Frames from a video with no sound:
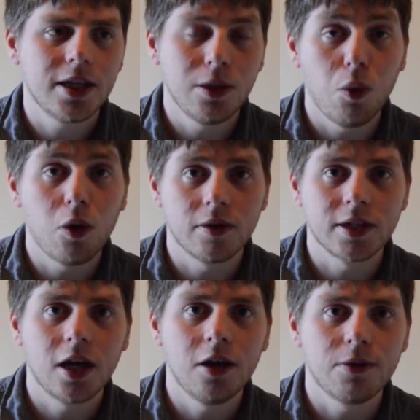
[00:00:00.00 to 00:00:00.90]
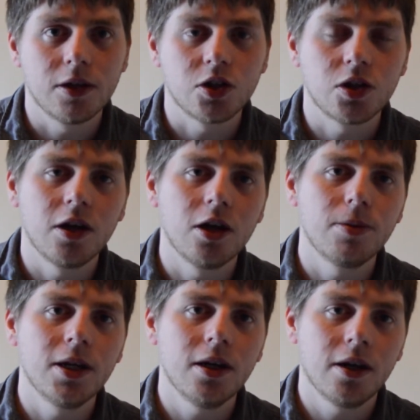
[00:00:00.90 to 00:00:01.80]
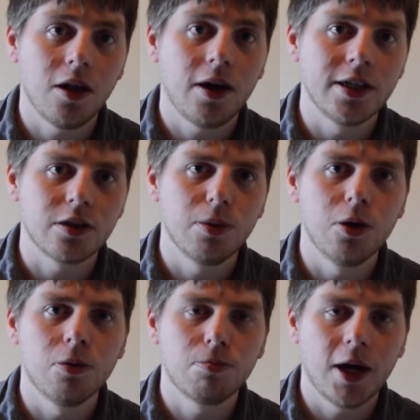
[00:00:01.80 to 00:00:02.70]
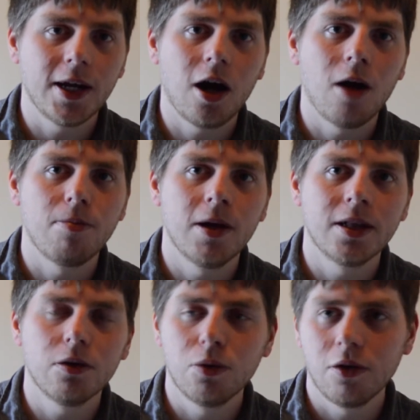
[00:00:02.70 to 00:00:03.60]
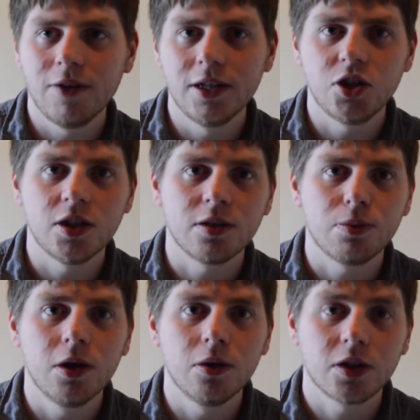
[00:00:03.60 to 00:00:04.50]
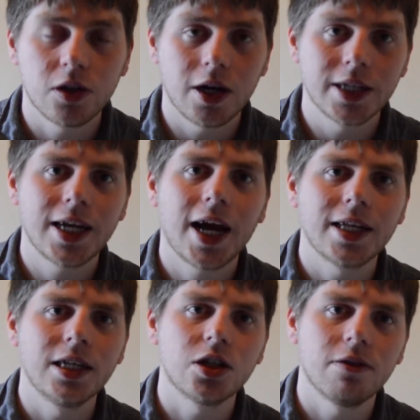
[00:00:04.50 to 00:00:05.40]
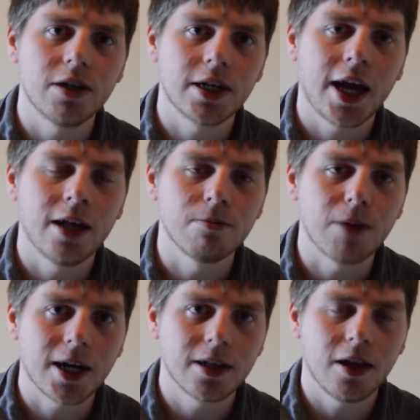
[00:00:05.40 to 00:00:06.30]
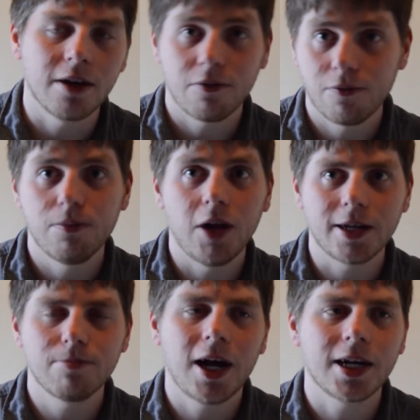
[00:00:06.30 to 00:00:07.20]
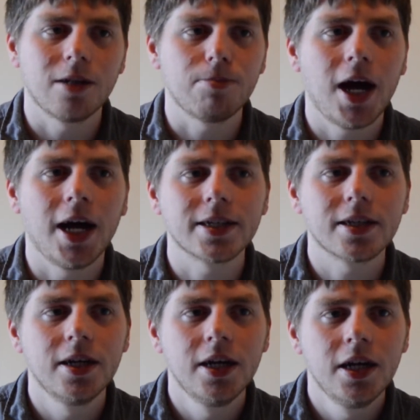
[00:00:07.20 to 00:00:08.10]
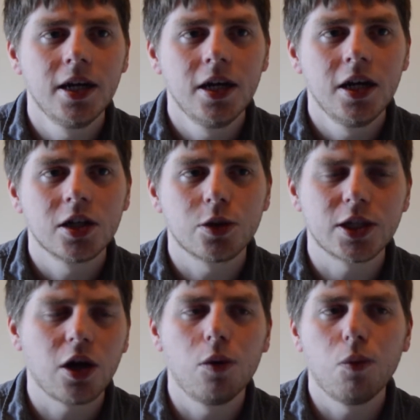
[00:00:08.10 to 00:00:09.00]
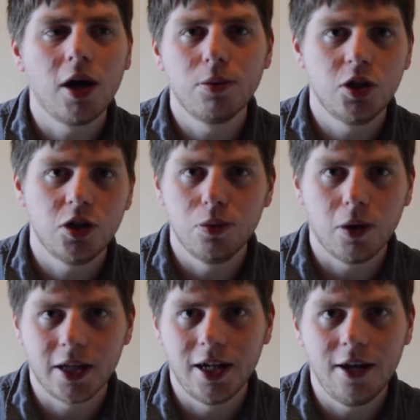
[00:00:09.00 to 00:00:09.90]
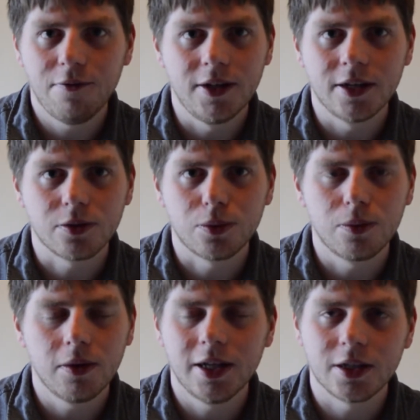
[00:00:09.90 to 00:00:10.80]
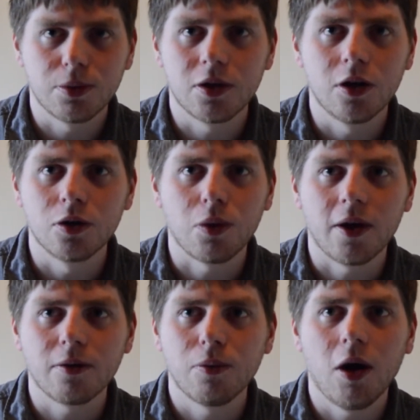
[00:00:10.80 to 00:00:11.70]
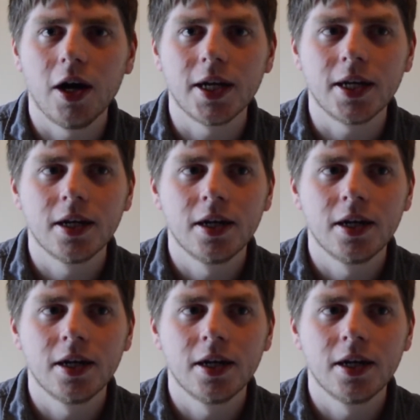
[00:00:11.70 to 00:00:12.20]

war is over, the shinobi alliance will break up and all the villages will start attacking each other again, back in the past. So he's going, why would you want to live in this world? Like, what